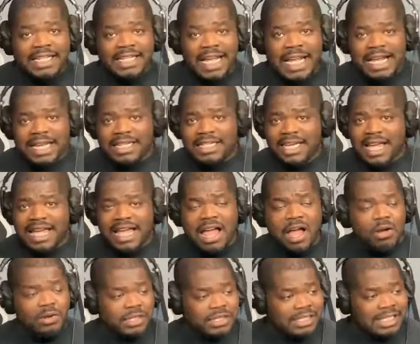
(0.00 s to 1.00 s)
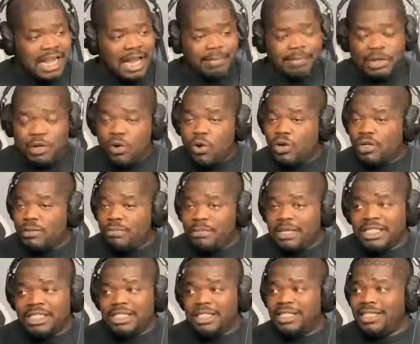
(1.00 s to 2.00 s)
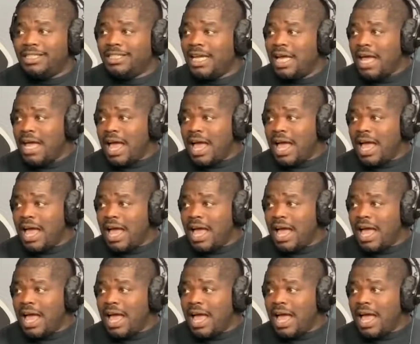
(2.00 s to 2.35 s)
day in, day out. It's time to go on a mission.